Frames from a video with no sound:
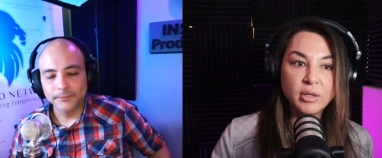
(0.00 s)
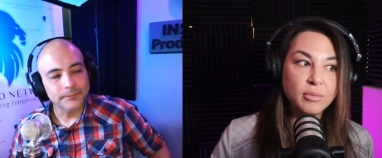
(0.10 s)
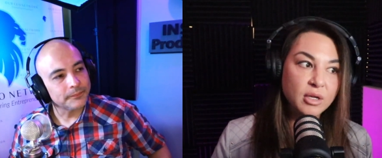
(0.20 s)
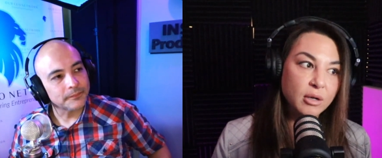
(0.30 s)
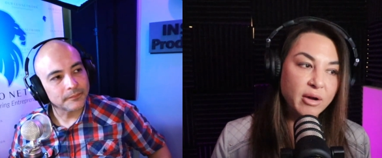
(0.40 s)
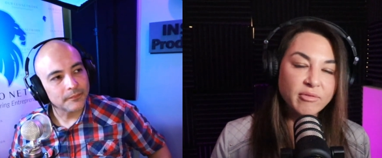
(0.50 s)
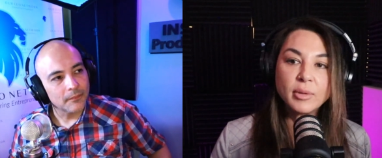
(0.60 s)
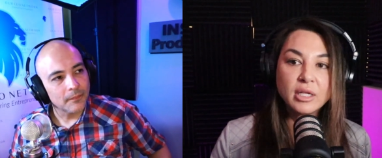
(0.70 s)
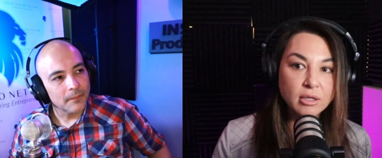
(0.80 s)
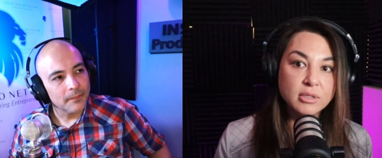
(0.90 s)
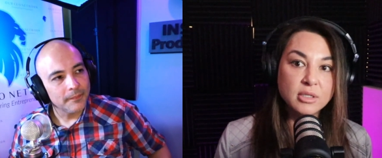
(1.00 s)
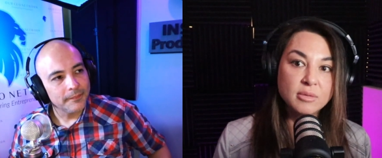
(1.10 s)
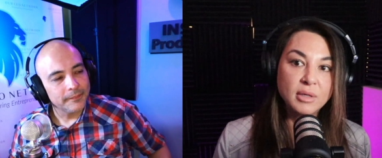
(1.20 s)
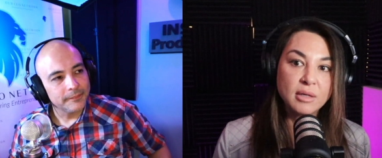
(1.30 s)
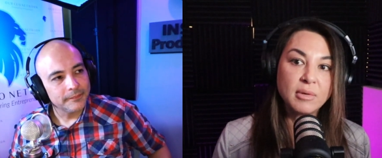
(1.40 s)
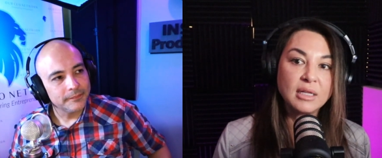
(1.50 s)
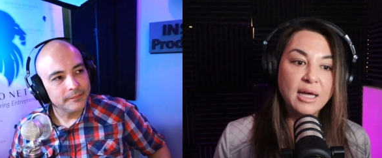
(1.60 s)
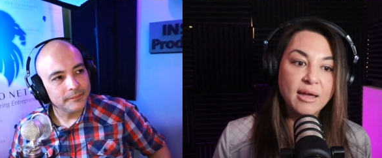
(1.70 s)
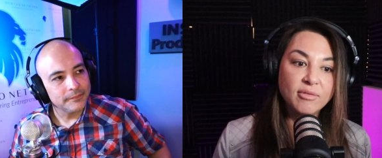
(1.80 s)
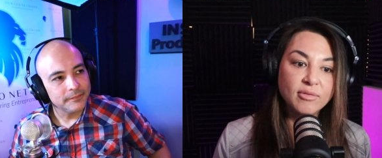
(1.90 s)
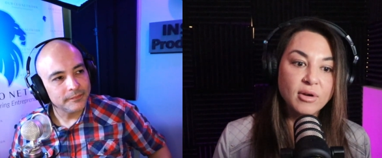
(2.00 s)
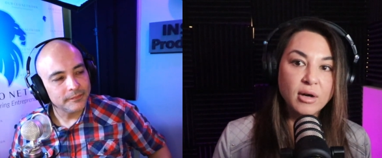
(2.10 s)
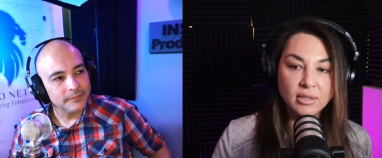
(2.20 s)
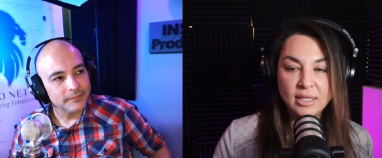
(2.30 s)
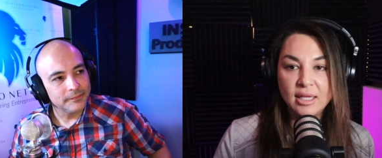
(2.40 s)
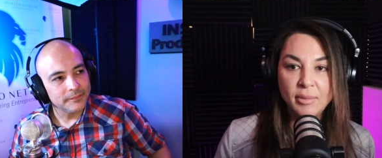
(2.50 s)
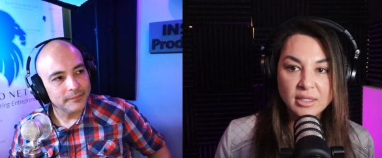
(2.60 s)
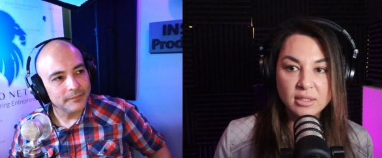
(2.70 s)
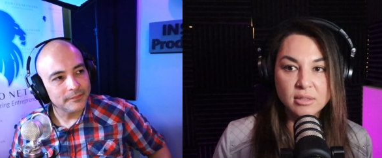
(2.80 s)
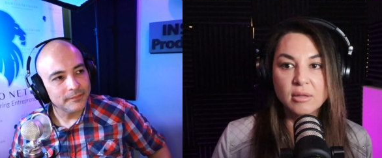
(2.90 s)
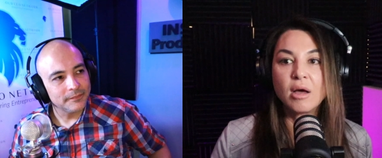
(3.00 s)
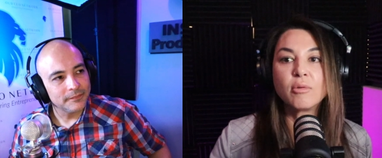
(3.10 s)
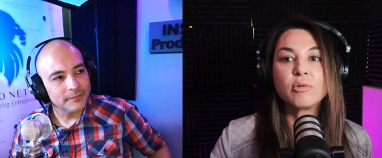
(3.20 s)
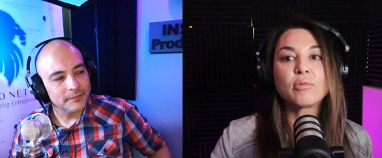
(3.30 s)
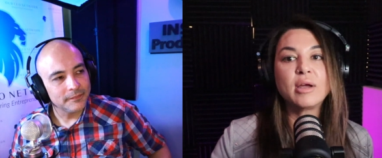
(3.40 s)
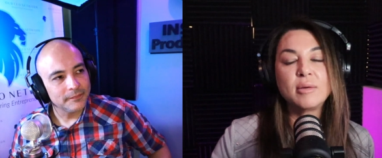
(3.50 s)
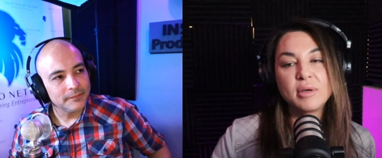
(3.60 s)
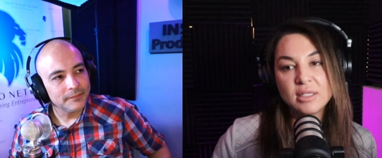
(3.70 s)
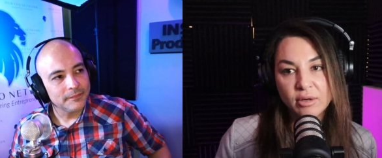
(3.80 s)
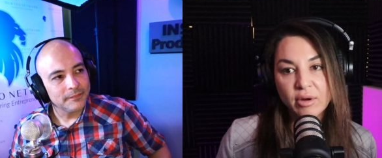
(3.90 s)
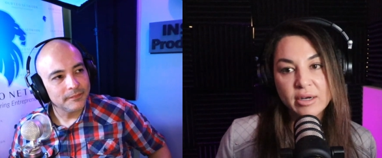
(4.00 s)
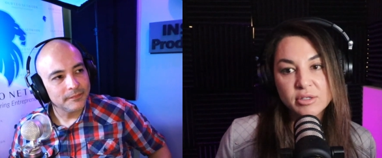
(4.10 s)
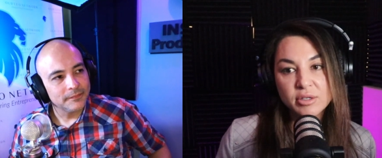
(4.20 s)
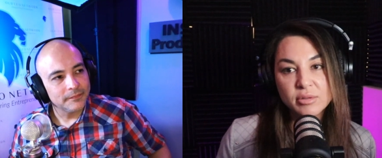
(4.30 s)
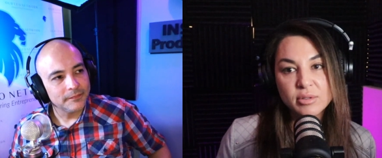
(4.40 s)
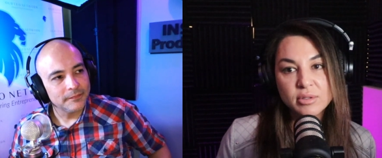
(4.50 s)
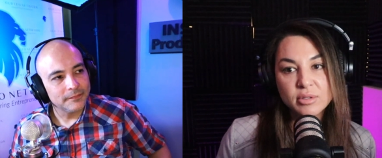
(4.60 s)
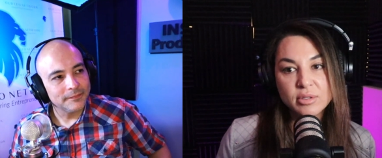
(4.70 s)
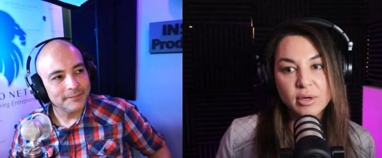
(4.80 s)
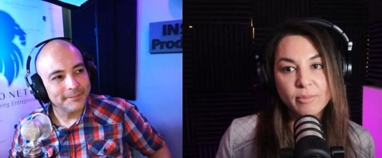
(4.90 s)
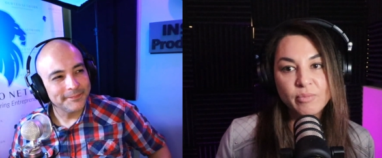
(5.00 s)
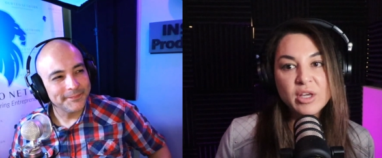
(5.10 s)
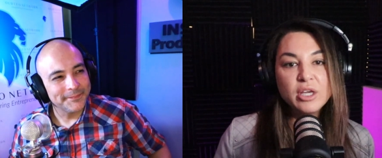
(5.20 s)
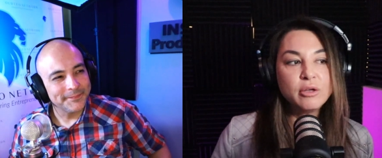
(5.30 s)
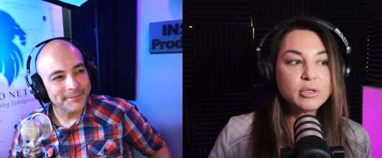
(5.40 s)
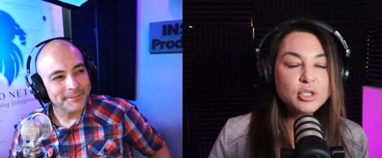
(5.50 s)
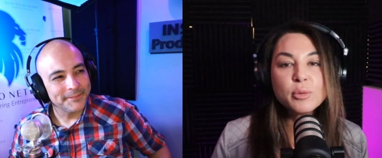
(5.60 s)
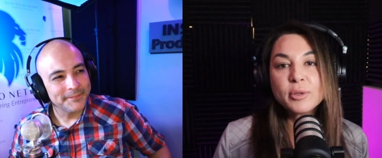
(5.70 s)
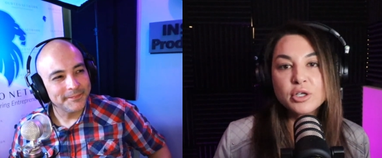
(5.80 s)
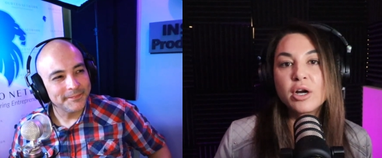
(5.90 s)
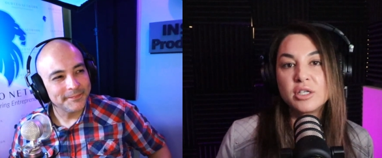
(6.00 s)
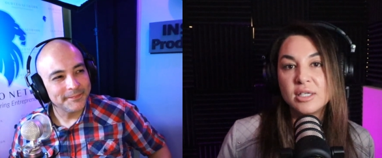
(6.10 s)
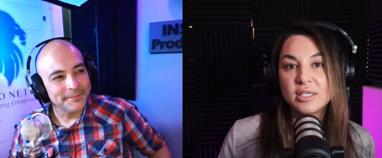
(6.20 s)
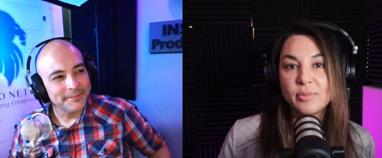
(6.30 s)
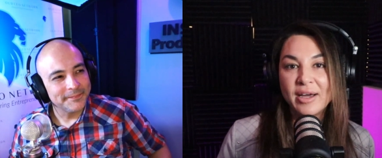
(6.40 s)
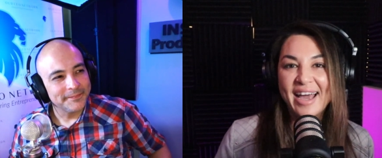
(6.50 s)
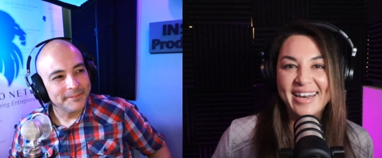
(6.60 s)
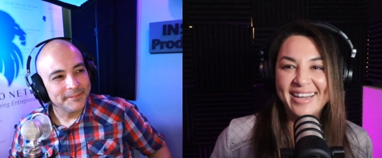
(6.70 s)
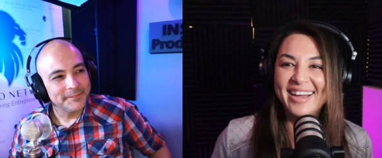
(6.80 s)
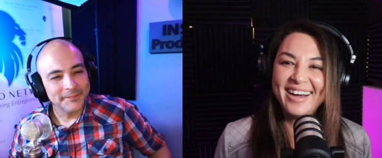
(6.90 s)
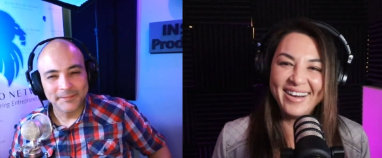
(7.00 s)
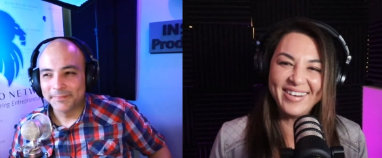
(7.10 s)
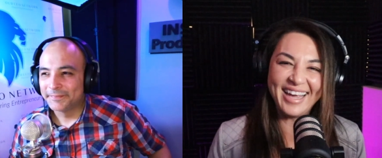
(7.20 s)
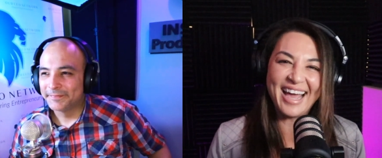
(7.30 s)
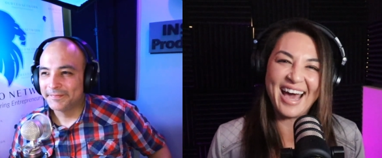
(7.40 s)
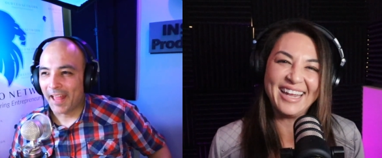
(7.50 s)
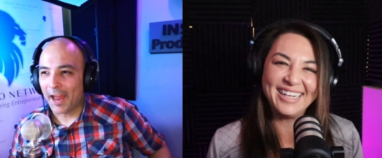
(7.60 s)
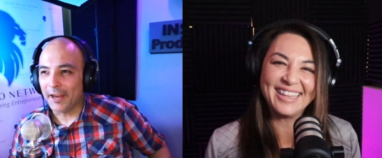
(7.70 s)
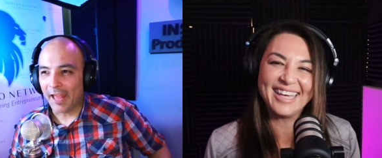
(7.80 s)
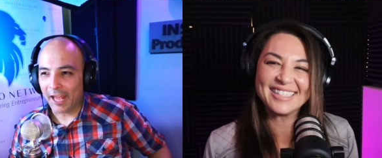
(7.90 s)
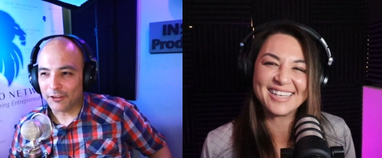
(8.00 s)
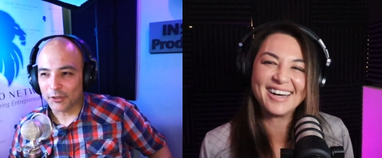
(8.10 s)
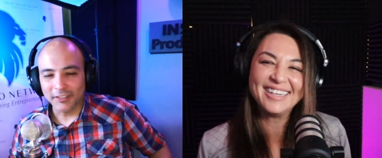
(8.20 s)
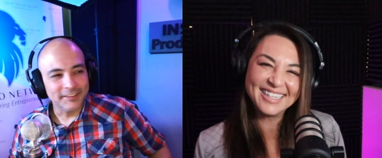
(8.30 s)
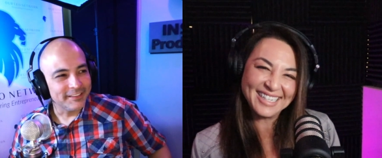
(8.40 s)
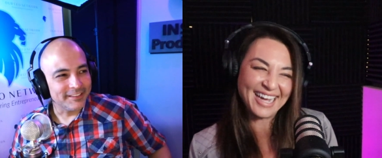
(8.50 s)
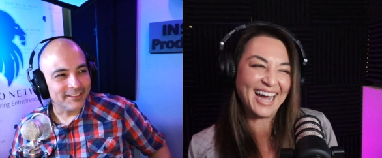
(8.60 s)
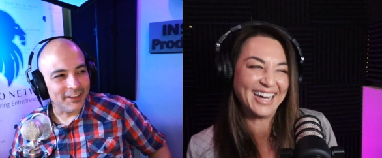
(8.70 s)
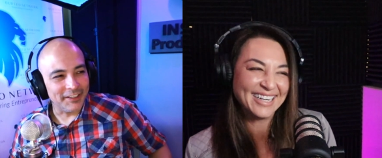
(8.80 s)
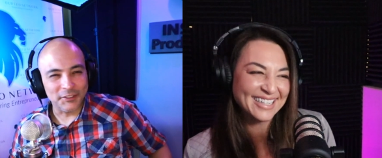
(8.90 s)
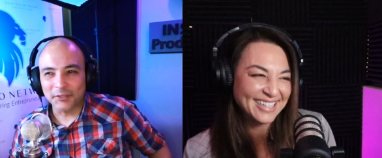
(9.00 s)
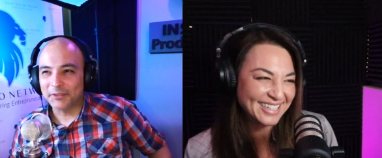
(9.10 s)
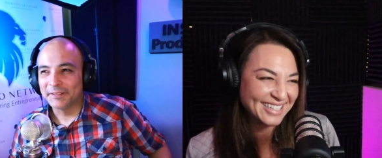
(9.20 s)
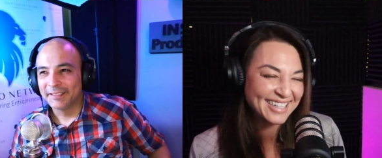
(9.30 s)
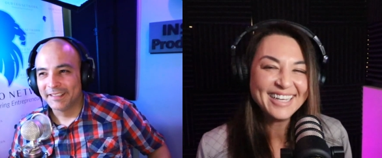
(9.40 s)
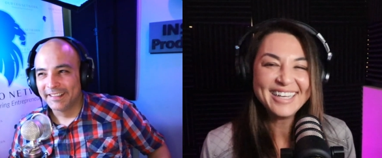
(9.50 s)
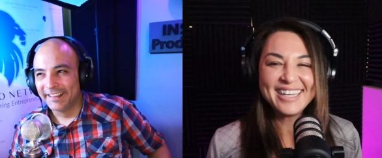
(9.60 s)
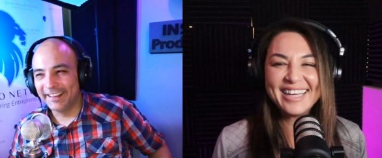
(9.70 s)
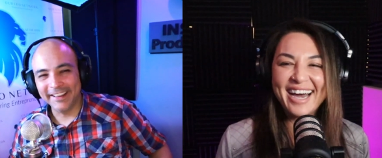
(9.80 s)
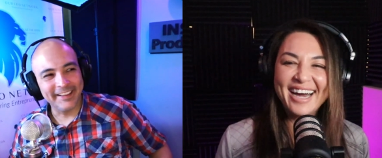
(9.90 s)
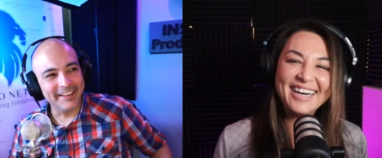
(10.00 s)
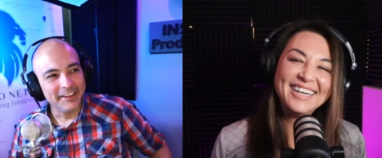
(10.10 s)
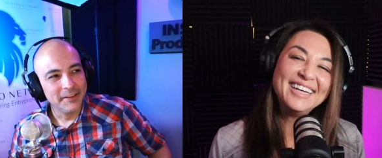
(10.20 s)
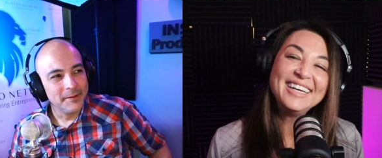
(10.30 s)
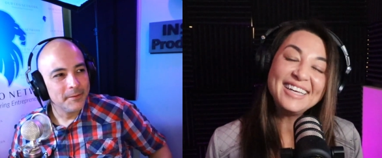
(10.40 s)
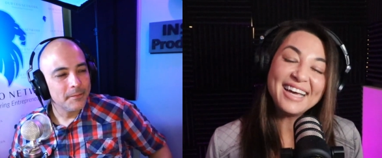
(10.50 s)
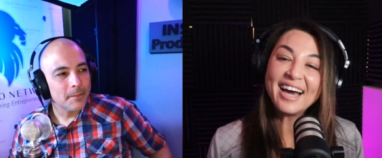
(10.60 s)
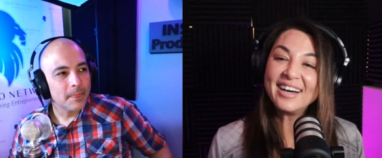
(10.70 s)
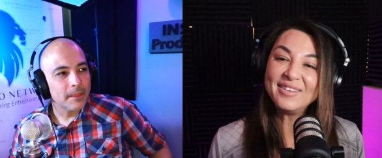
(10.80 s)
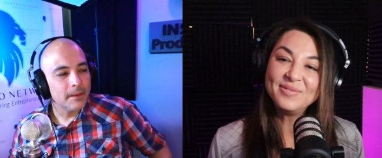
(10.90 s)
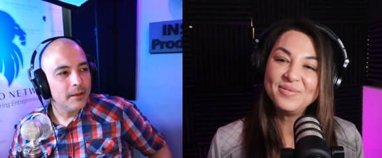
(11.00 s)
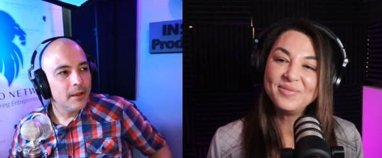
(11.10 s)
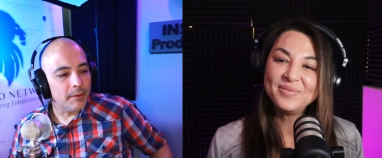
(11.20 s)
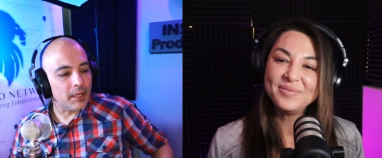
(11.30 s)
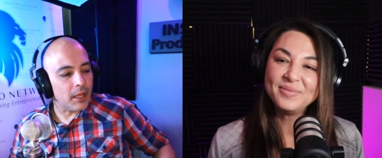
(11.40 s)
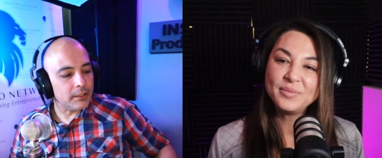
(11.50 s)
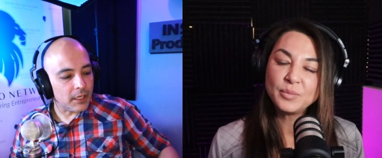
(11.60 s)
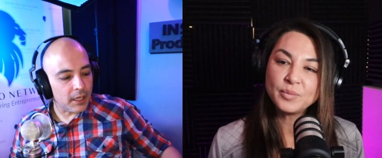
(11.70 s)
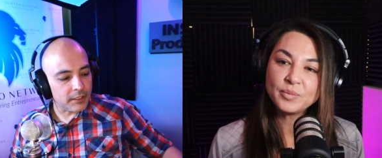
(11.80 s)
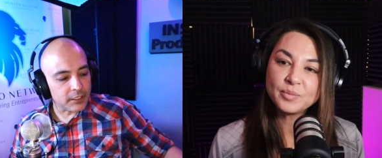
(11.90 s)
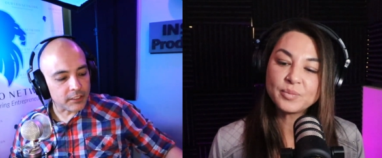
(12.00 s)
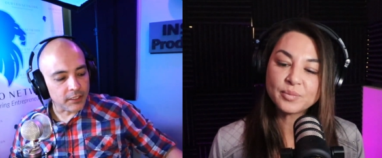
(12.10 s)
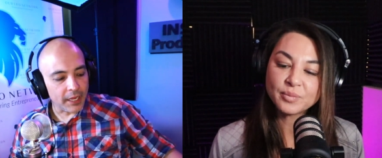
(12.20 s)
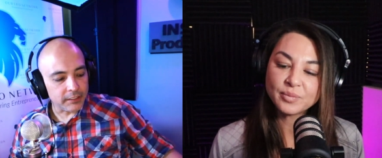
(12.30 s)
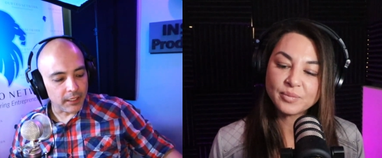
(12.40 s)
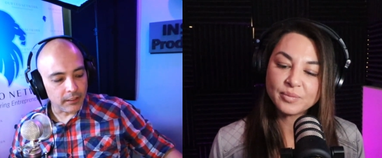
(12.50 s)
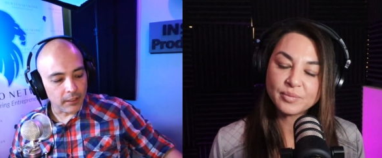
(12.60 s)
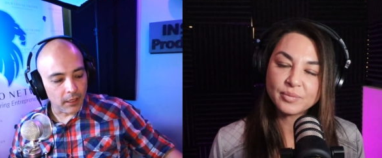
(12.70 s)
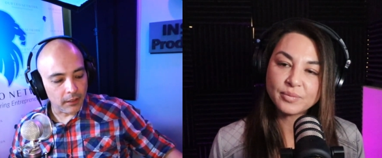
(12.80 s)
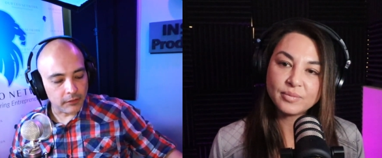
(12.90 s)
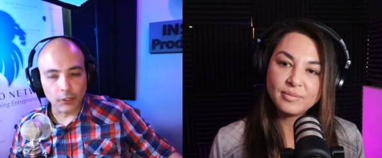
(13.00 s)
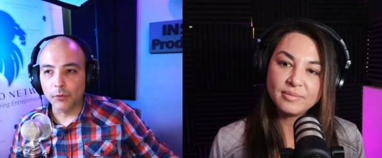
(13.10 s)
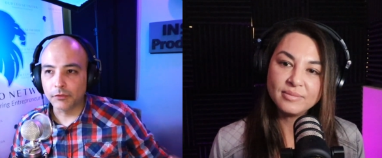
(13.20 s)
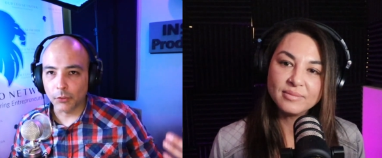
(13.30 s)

Speaker 1: you know, everybody closest to me in my life on a daily basis, along with writing my 10 gratitudes. So you can supercharge this by adding, adding extra, yeah, gratitudes. Yeah, yeah. But it's just nice that so